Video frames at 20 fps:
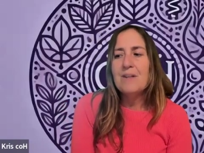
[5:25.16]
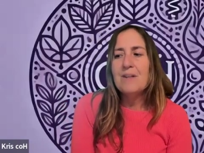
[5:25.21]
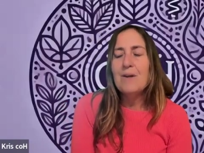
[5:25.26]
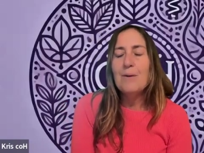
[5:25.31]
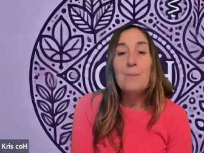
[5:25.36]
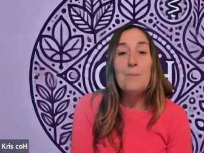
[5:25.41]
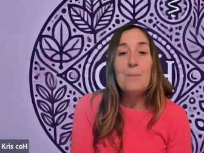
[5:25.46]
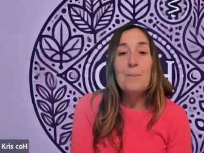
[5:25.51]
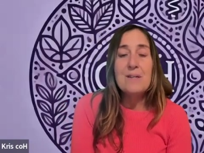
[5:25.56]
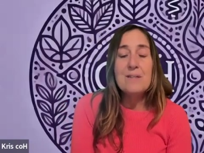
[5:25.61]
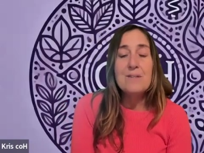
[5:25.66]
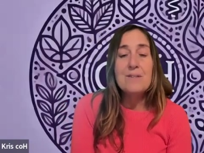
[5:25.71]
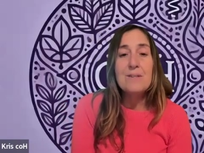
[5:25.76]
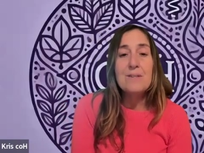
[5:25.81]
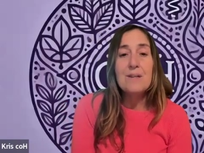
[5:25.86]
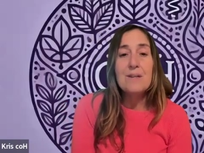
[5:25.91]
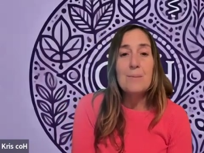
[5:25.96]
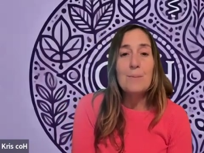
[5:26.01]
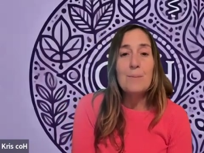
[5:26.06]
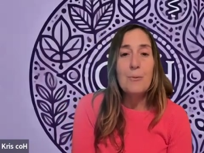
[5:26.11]
miss
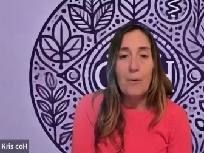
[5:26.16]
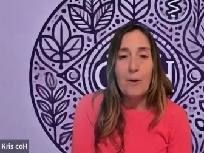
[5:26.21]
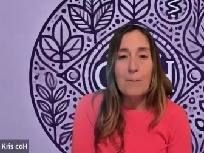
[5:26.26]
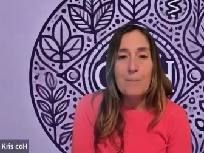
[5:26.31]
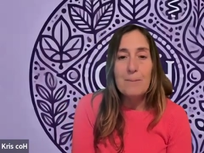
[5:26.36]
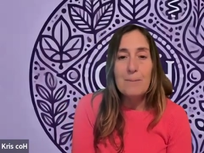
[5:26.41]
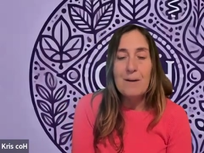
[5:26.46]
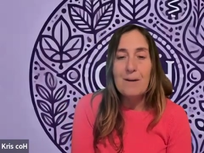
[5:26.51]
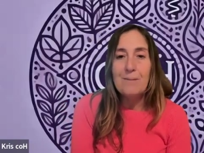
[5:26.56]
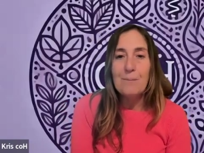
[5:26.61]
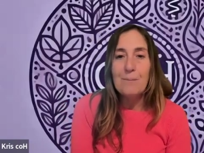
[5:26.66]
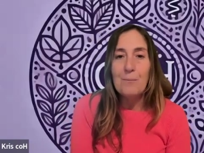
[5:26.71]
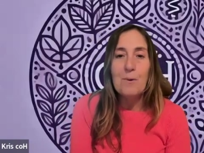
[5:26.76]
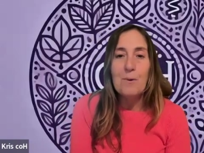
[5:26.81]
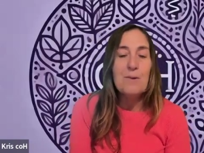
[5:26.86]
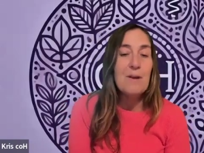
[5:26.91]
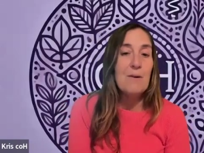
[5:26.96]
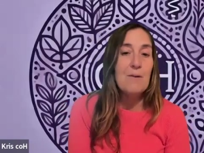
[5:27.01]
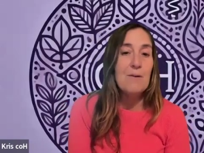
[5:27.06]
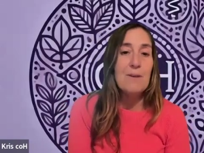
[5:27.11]
an appointment,
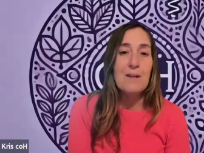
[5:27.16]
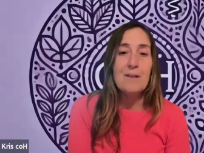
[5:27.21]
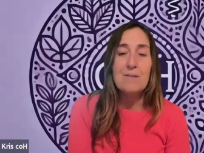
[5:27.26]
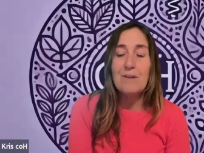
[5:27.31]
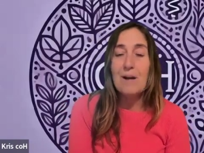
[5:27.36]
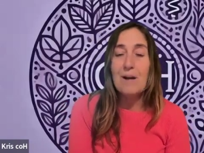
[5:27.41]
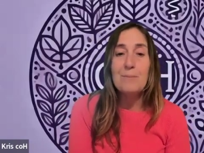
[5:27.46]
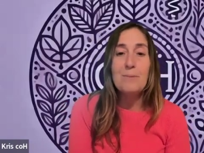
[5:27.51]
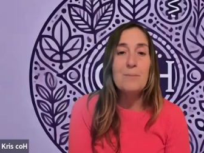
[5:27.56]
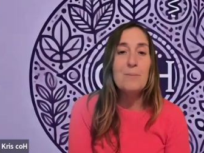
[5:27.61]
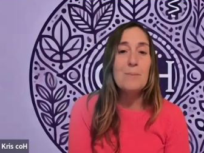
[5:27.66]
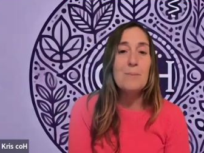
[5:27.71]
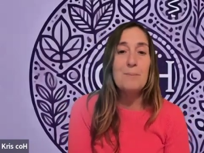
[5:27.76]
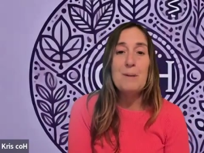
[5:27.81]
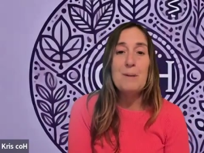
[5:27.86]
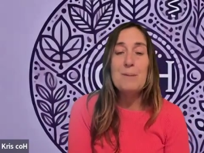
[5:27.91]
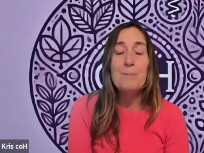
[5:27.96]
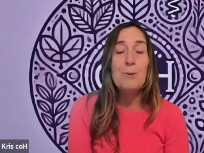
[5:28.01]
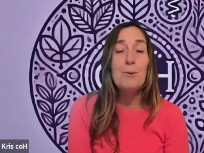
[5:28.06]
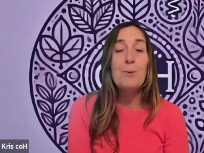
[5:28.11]
where they're the type of
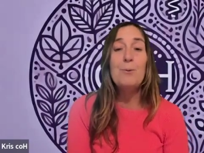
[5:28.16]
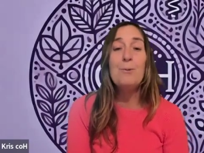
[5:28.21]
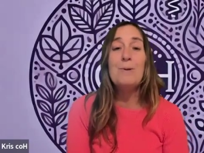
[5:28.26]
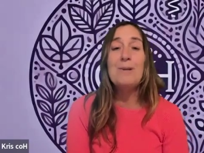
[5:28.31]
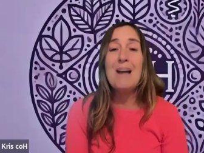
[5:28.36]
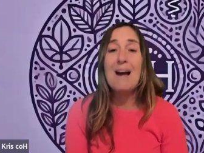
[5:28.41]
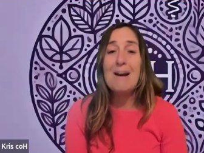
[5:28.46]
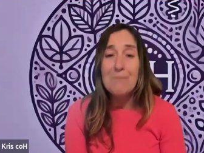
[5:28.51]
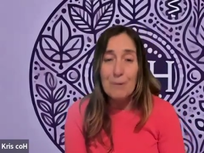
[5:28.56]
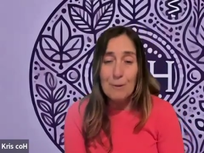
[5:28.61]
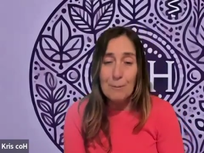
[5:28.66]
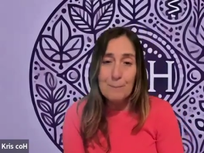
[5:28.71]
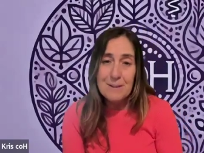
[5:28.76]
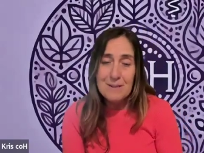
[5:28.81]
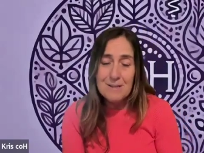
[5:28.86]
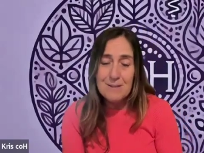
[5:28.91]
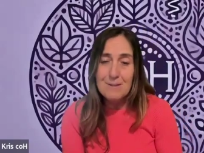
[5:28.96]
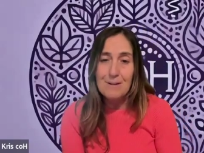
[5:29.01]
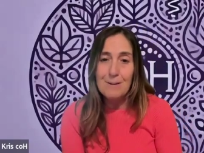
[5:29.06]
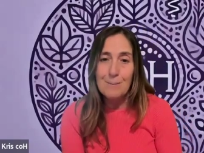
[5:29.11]
people who never
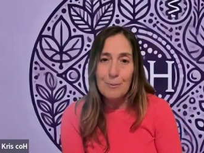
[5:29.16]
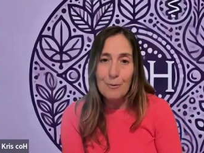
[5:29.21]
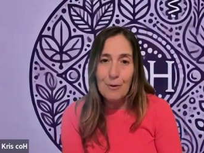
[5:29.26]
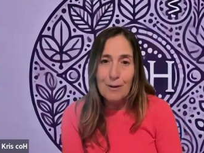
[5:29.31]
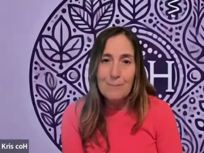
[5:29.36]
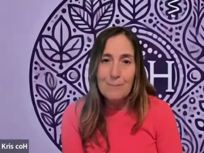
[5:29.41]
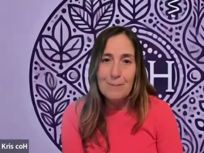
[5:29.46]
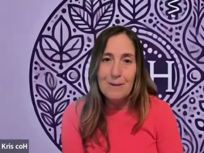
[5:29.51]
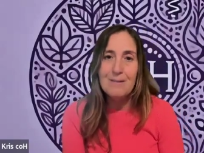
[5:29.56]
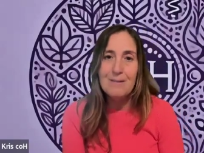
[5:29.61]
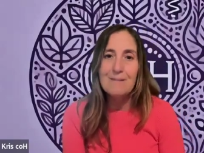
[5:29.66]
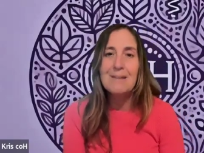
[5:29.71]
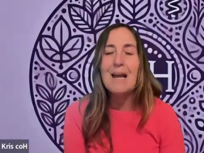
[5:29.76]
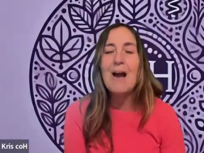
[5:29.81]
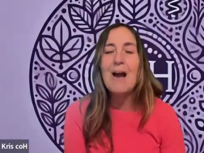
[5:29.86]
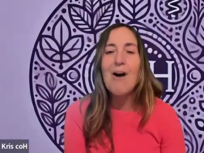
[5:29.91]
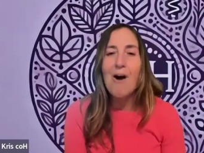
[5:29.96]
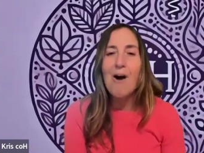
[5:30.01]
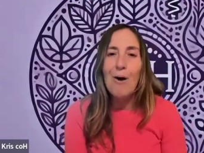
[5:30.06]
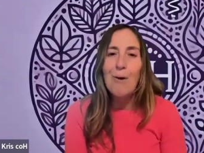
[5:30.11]
miss an appointment.
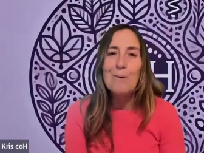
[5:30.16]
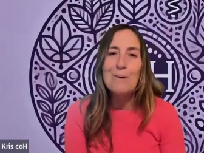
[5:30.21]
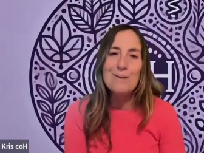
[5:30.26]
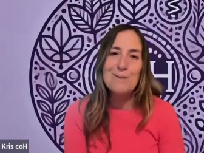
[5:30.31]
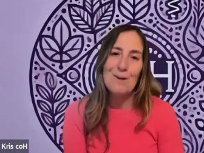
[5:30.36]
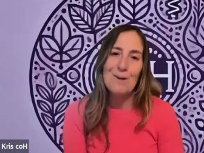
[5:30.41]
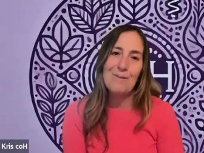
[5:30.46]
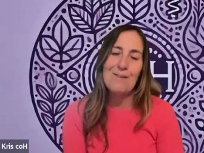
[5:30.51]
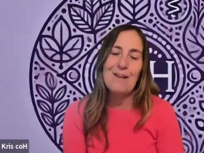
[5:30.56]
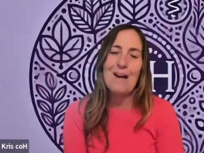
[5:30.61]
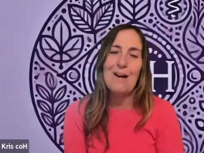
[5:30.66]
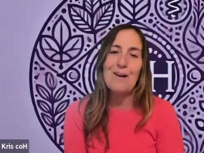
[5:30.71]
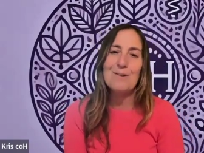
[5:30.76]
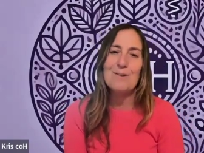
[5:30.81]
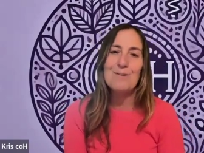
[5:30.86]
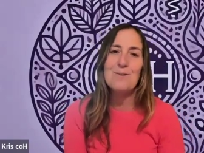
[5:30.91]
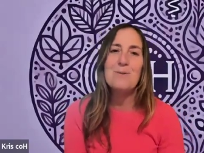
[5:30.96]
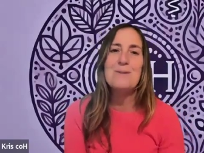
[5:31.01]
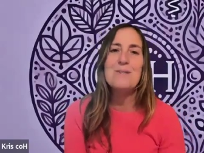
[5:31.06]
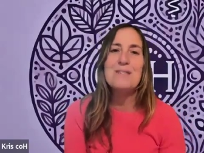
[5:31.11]
They always are
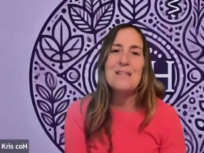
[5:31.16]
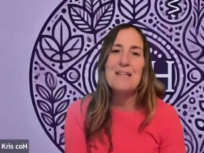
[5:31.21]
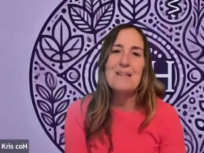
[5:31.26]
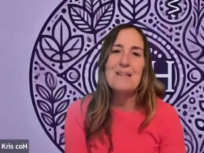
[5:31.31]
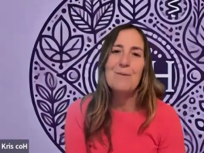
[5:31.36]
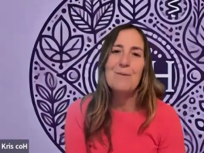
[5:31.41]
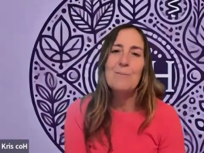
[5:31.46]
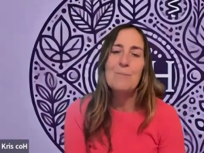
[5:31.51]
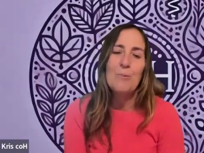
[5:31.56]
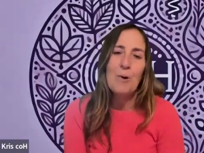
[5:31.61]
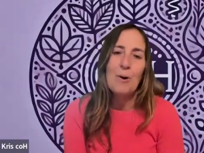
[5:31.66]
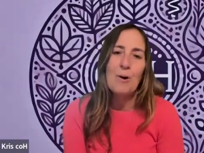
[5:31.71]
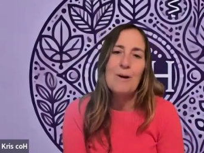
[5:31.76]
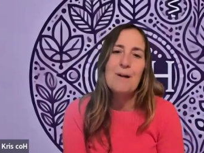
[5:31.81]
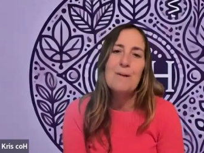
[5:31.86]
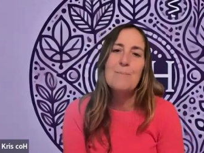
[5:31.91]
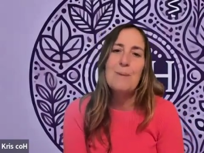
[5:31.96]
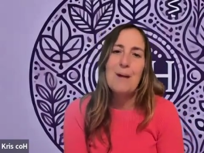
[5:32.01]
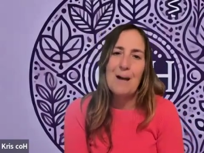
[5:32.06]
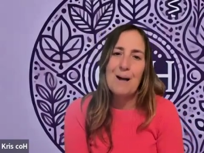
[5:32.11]
there. So it's even
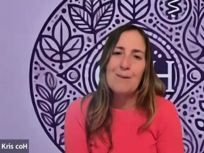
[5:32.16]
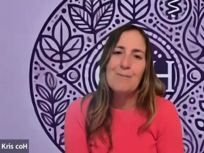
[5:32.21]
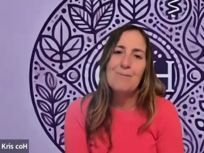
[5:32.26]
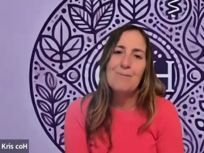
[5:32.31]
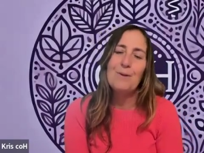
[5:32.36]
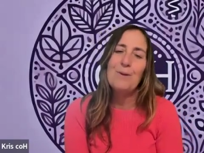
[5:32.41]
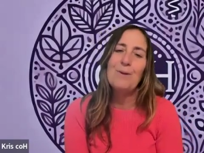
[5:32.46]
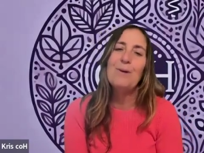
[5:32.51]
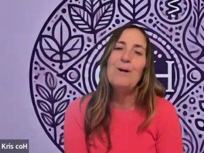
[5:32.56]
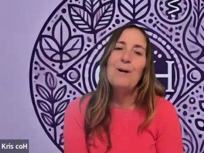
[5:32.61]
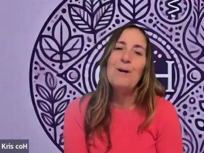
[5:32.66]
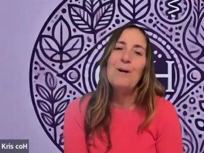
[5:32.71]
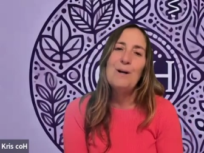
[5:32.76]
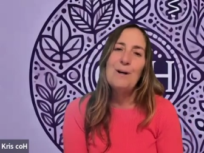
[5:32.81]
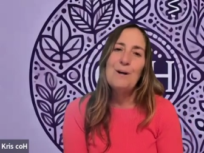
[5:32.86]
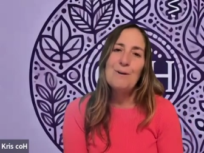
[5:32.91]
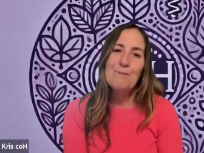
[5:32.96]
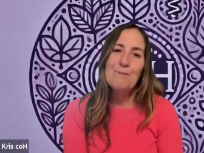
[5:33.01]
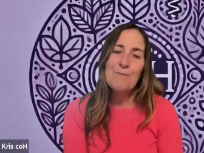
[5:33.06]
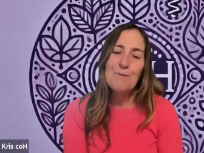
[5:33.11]
more impactful
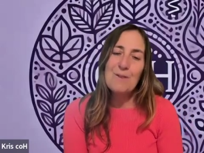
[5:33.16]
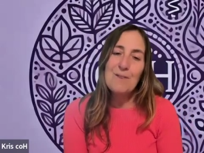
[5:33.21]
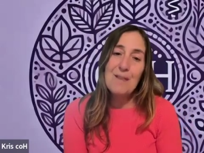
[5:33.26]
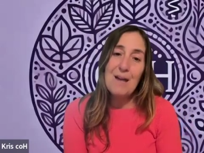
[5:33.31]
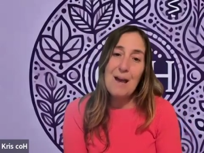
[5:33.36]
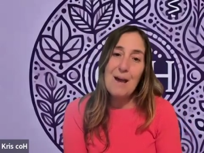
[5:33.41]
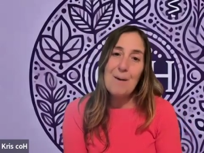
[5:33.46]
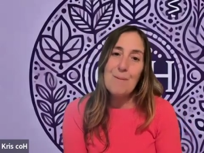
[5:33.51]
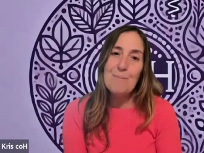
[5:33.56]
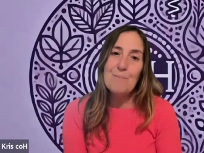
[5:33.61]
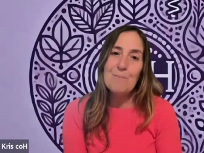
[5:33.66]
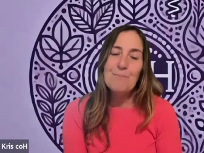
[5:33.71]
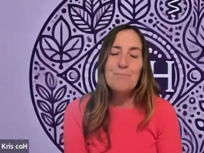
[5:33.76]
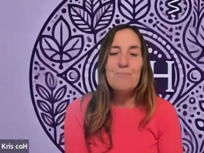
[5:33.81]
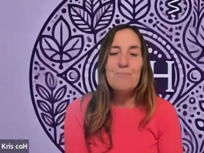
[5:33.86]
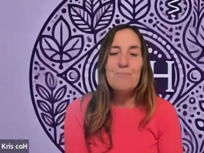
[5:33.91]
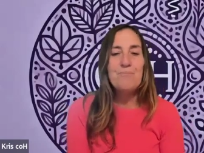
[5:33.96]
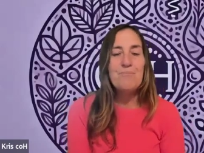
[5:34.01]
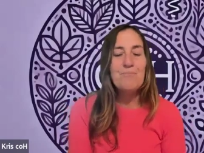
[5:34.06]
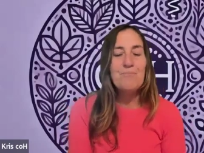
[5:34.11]
for them.
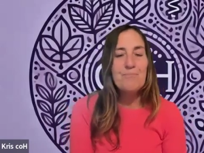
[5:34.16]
